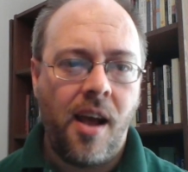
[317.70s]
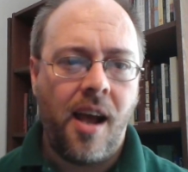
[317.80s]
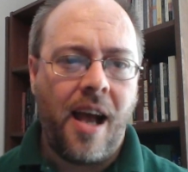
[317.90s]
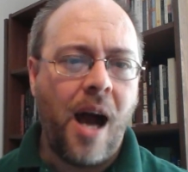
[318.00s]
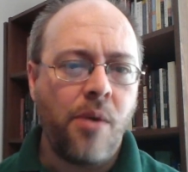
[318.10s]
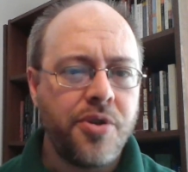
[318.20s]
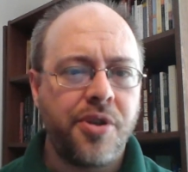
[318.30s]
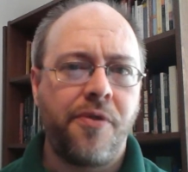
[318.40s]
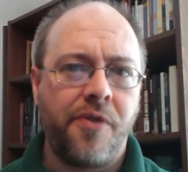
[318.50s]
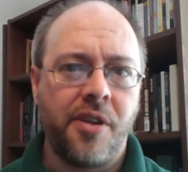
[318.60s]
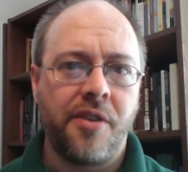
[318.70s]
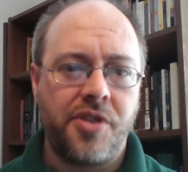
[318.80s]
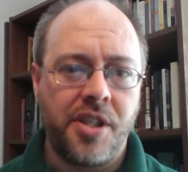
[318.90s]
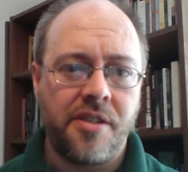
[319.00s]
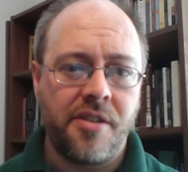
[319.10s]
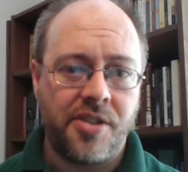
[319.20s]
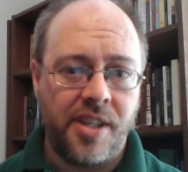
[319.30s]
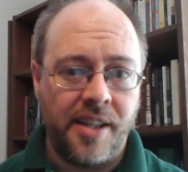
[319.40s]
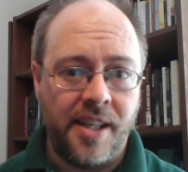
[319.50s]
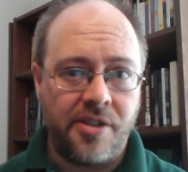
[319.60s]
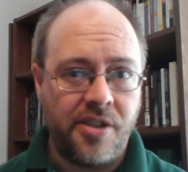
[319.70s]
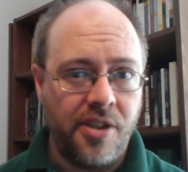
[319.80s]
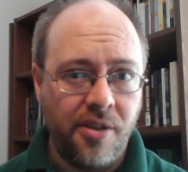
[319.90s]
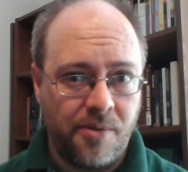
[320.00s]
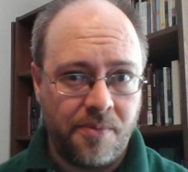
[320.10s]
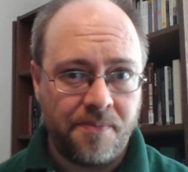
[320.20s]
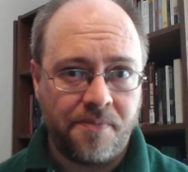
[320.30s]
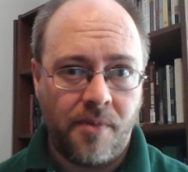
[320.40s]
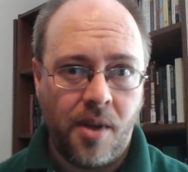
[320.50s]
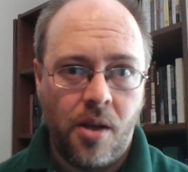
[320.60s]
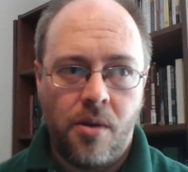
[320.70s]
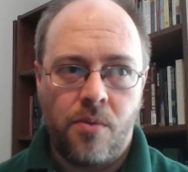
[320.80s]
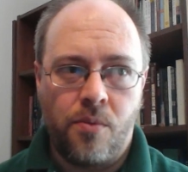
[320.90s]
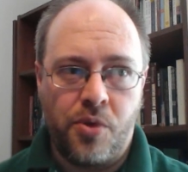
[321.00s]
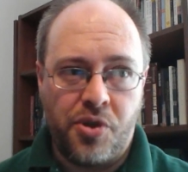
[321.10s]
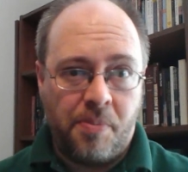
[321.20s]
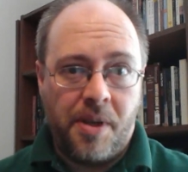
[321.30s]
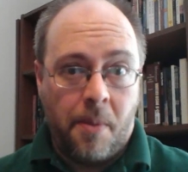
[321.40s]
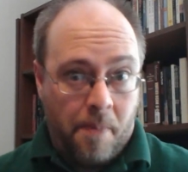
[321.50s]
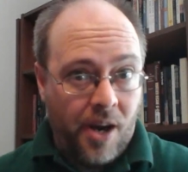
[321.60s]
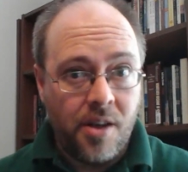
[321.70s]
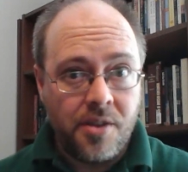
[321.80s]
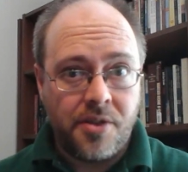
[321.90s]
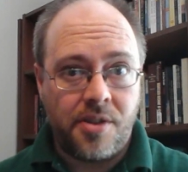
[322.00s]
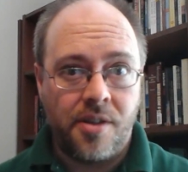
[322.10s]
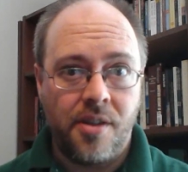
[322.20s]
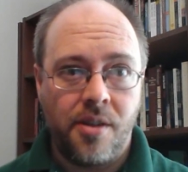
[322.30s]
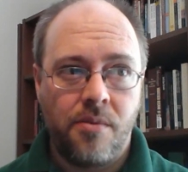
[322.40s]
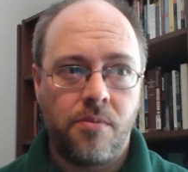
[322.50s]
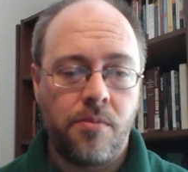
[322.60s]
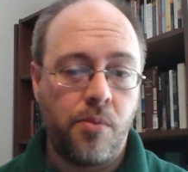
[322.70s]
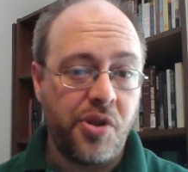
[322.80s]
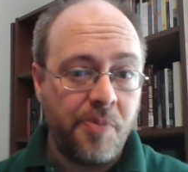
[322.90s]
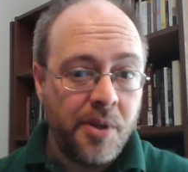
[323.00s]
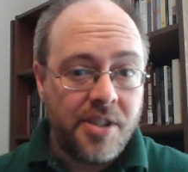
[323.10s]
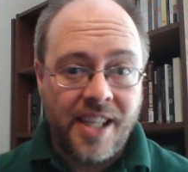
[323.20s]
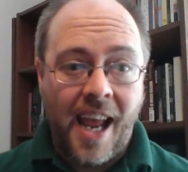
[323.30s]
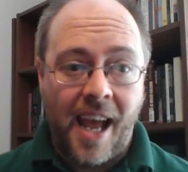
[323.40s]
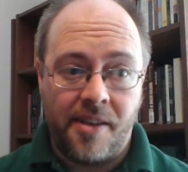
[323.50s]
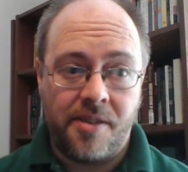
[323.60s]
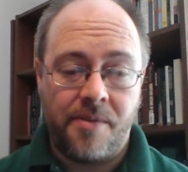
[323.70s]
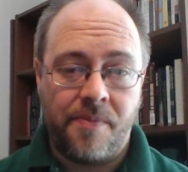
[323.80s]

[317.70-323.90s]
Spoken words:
How would you feel if Jesus said that to you? Would you be embarrassed? Would you be sad?